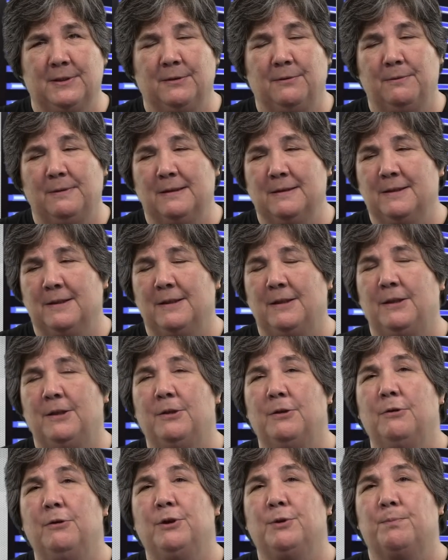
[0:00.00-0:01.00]
So there's a
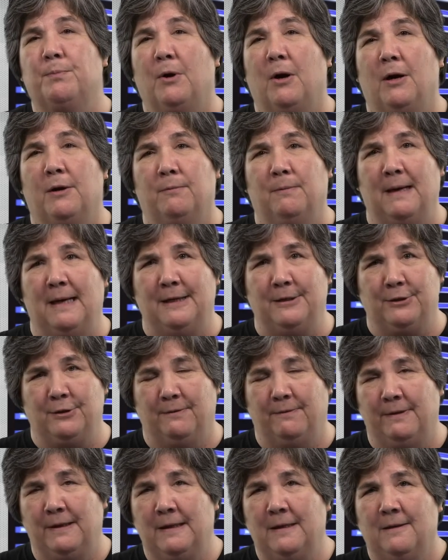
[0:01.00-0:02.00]
huge broad range
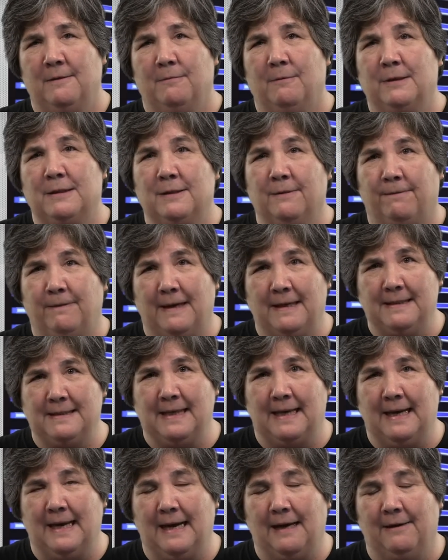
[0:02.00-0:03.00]
of what defines
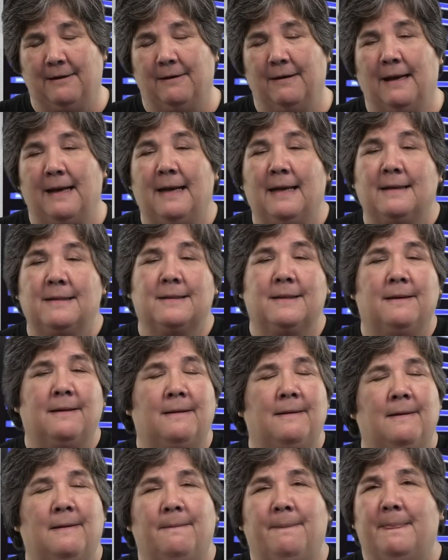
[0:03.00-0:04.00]
a hacker. And
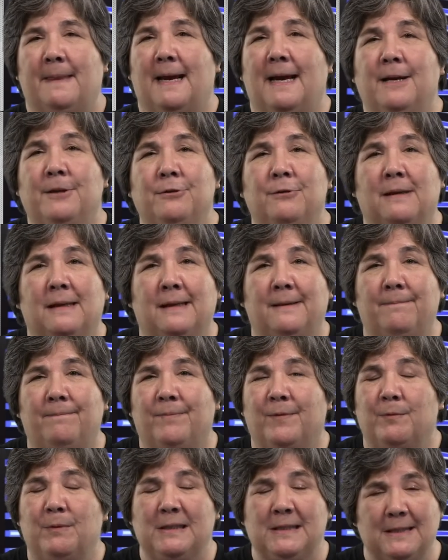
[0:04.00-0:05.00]
Actually,
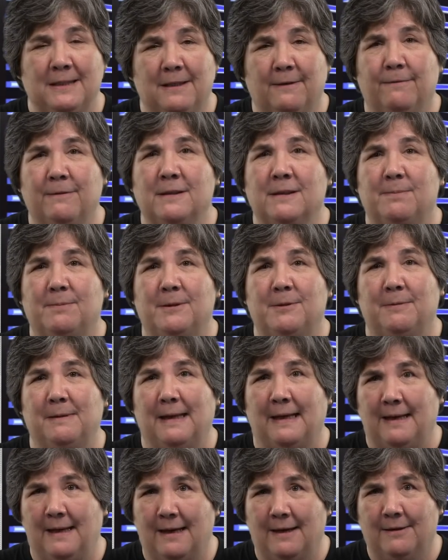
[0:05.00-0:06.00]
what's the difference between
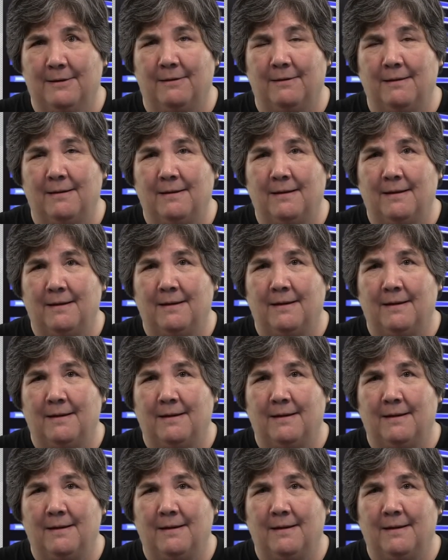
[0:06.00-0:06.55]
a hacker